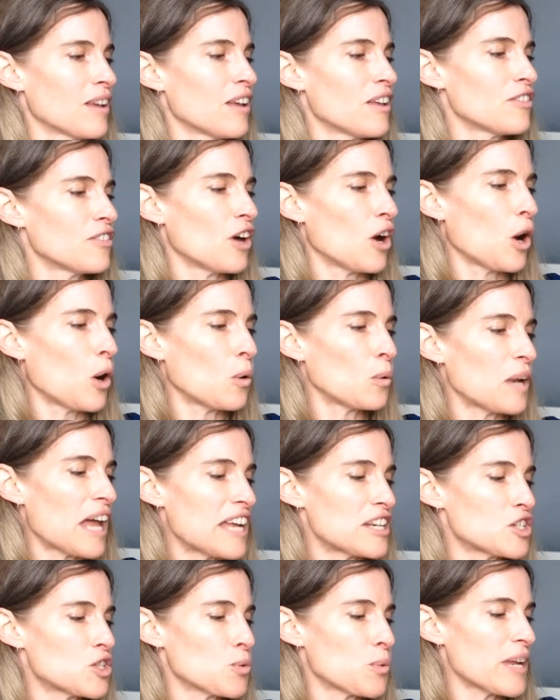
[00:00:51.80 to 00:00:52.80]
The hole
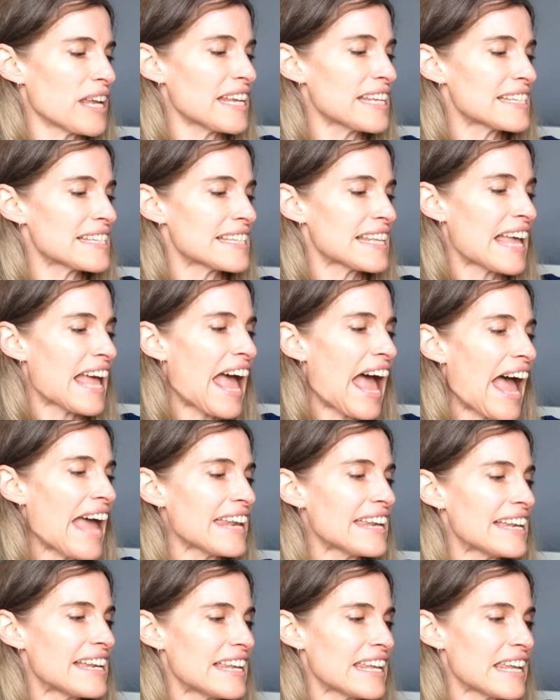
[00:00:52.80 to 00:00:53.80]
had twigs
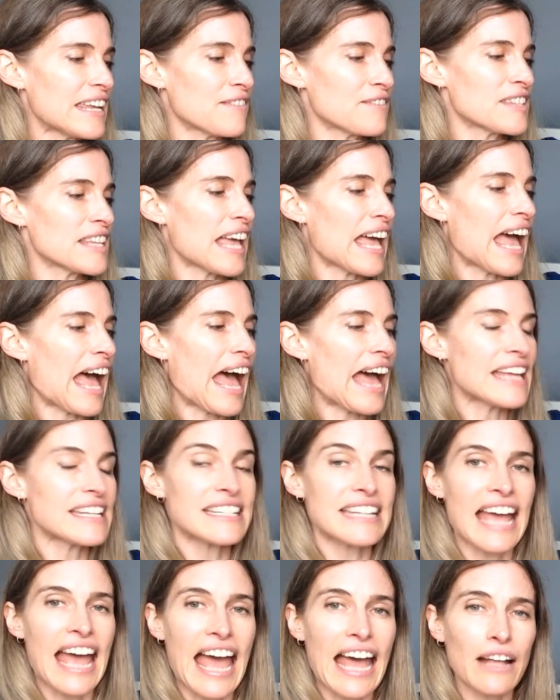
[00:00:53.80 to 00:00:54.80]
and leaves
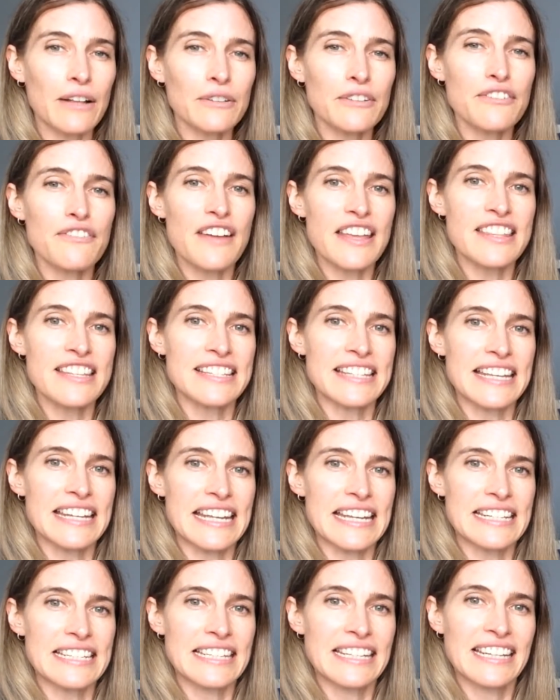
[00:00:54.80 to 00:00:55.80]
and owl feathers in
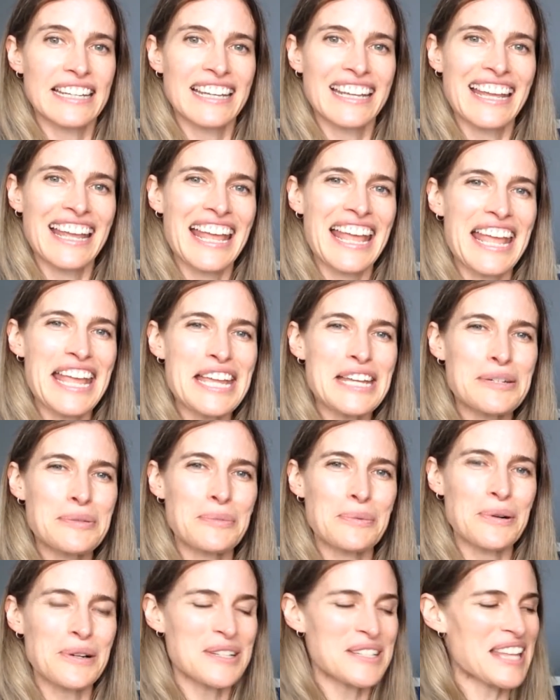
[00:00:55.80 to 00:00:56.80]
it. It
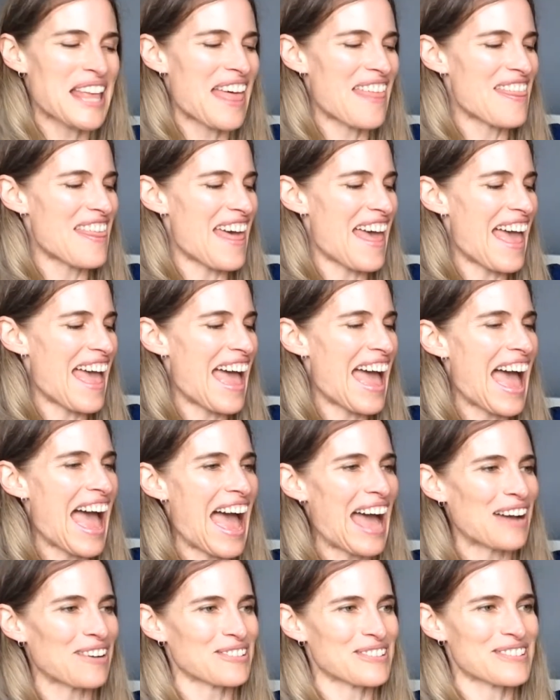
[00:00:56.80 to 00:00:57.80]
was their
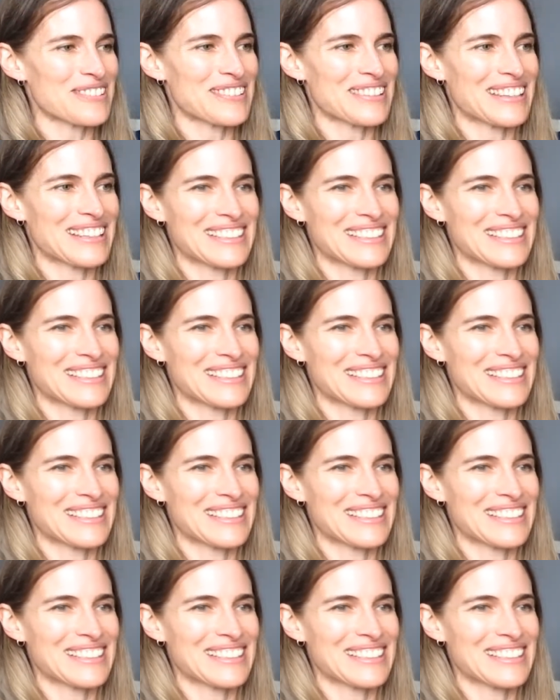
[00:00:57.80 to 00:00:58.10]
house.